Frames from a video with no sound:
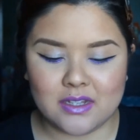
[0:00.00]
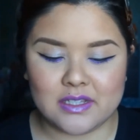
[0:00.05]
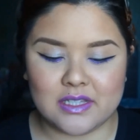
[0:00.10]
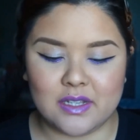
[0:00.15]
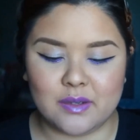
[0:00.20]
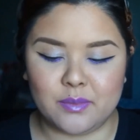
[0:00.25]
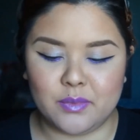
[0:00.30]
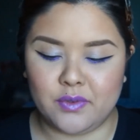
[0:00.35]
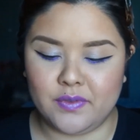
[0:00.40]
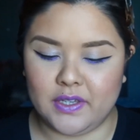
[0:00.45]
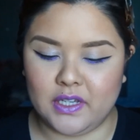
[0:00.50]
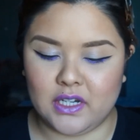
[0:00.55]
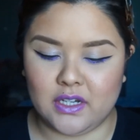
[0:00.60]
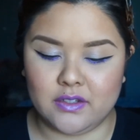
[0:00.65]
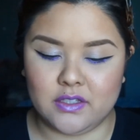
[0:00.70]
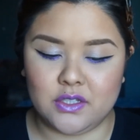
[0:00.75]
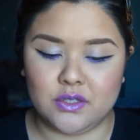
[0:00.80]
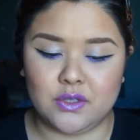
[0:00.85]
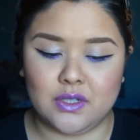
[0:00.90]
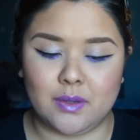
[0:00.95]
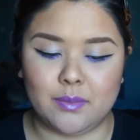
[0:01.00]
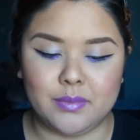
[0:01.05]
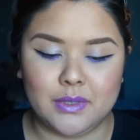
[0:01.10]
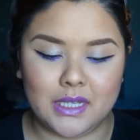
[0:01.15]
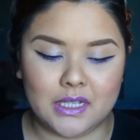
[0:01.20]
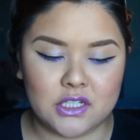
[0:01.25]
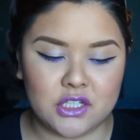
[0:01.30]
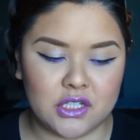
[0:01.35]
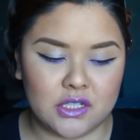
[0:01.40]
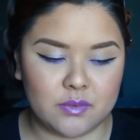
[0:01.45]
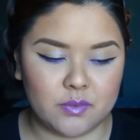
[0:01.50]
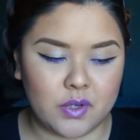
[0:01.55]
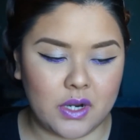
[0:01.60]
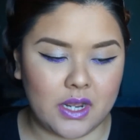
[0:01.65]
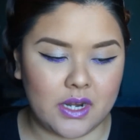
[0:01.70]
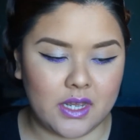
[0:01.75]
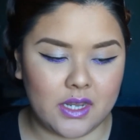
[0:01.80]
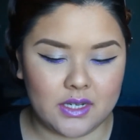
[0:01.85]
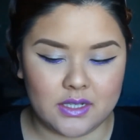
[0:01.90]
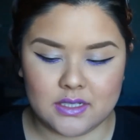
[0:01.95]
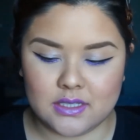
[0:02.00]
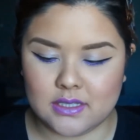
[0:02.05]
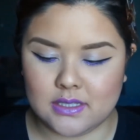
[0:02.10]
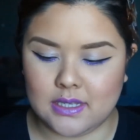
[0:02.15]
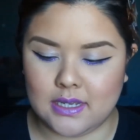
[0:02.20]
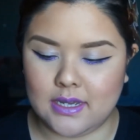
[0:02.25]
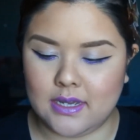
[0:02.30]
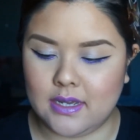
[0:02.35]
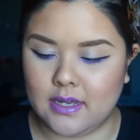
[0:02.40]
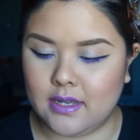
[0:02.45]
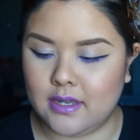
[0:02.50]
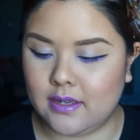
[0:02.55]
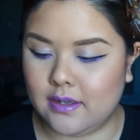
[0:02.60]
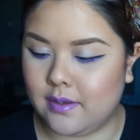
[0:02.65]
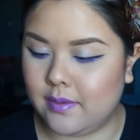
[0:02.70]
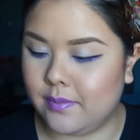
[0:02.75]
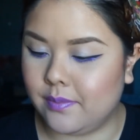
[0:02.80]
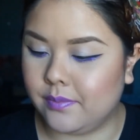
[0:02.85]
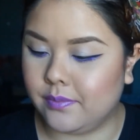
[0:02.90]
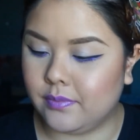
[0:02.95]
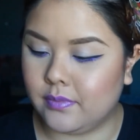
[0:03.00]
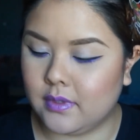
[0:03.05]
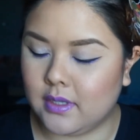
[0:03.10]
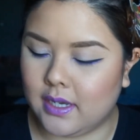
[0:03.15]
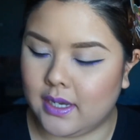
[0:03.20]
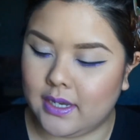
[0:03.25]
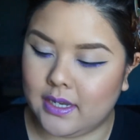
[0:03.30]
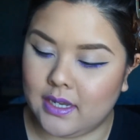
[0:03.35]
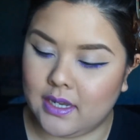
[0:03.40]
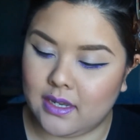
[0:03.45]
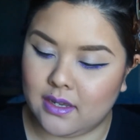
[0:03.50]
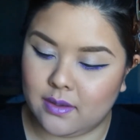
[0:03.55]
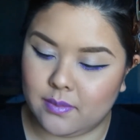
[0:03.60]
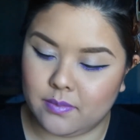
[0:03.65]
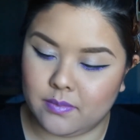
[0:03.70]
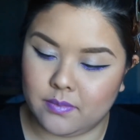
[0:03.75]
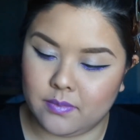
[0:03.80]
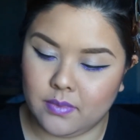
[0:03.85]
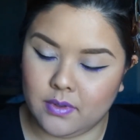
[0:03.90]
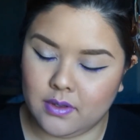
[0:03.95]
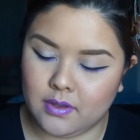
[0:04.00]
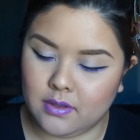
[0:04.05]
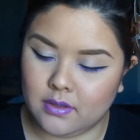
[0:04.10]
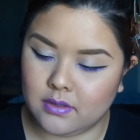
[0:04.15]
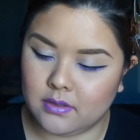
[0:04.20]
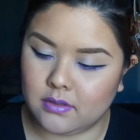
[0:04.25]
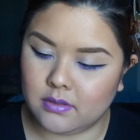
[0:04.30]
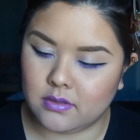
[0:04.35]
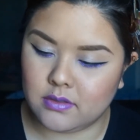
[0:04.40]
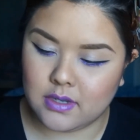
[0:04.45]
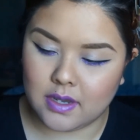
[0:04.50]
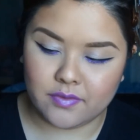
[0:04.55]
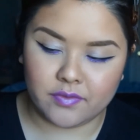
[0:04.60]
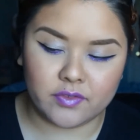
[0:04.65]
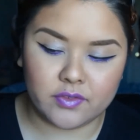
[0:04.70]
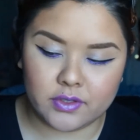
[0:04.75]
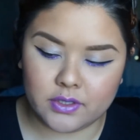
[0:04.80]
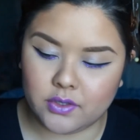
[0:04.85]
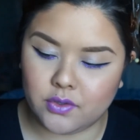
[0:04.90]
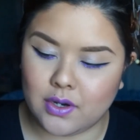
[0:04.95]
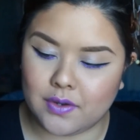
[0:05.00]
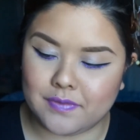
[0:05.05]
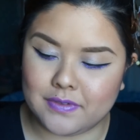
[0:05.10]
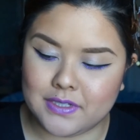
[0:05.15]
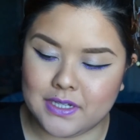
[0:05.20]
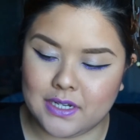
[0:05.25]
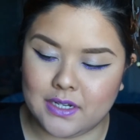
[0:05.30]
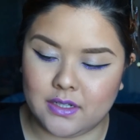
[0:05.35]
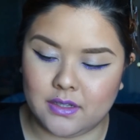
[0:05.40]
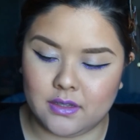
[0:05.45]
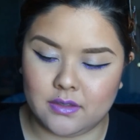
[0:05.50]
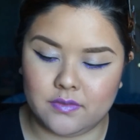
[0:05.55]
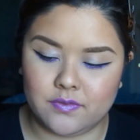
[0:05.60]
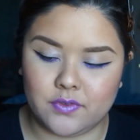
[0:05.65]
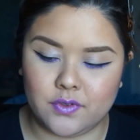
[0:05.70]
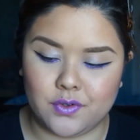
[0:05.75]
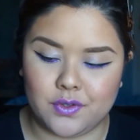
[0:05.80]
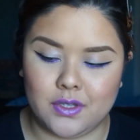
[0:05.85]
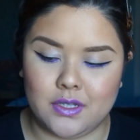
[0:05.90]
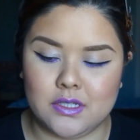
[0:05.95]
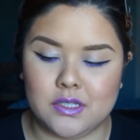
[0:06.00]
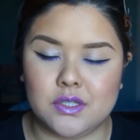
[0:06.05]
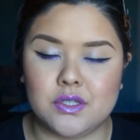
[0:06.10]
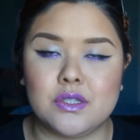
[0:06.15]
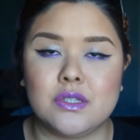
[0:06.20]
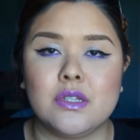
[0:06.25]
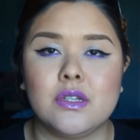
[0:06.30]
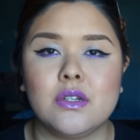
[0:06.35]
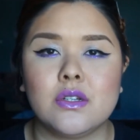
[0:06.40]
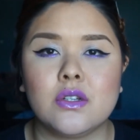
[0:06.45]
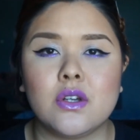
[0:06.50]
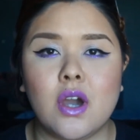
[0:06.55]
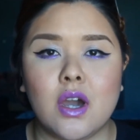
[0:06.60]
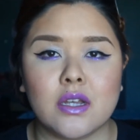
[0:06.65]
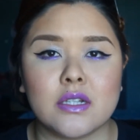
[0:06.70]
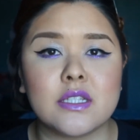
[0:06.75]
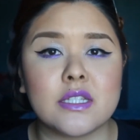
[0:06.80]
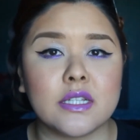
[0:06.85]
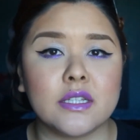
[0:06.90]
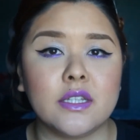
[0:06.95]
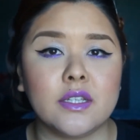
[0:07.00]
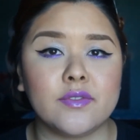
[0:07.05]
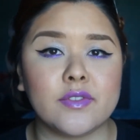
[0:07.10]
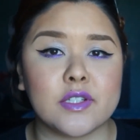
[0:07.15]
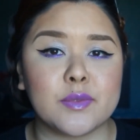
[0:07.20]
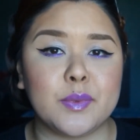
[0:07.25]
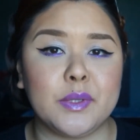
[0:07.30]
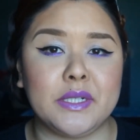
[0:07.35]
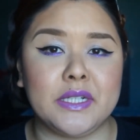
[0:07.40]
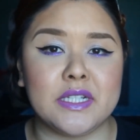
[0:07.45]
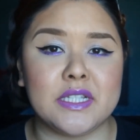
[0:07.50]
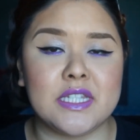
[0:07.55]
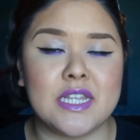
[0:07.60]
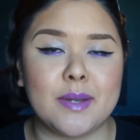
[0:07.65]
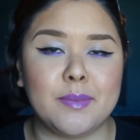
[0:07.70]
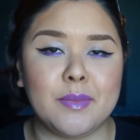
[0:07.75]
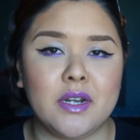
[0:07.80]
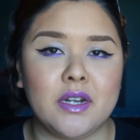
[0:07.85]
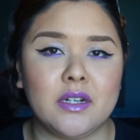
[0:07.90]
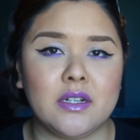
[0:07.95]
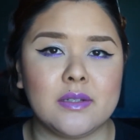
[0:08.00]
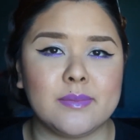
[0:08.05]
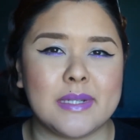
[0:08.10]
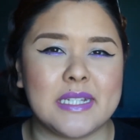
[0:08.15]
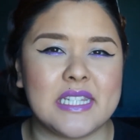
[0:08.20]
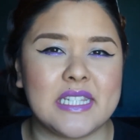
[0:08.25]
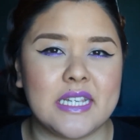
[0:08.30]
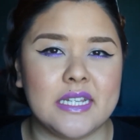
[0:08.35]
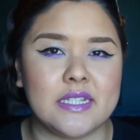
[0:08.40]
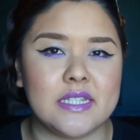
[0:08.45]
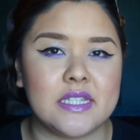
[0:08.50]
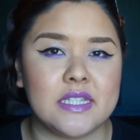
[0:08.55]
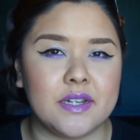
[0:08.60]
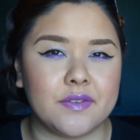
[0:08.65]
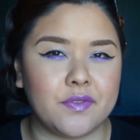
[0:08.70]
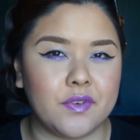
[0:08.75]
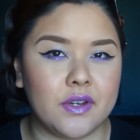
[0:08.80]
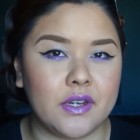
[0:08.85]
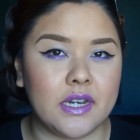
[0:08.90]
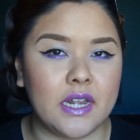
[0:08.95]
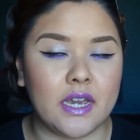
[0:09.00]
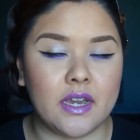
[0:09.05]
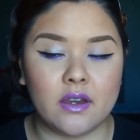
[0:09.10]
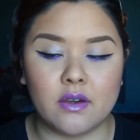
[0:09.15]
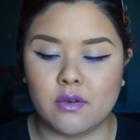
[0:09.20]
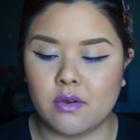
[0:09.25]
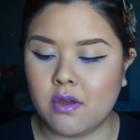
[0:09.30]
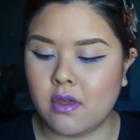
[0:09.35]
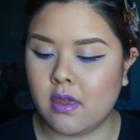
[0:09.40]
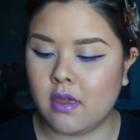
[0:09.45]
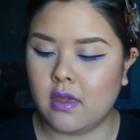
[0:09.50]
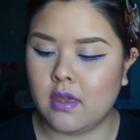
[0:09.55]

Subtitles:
So moving on to complexion products, I am definitely gravitating for this constantly for spring and summer because my skin's different now.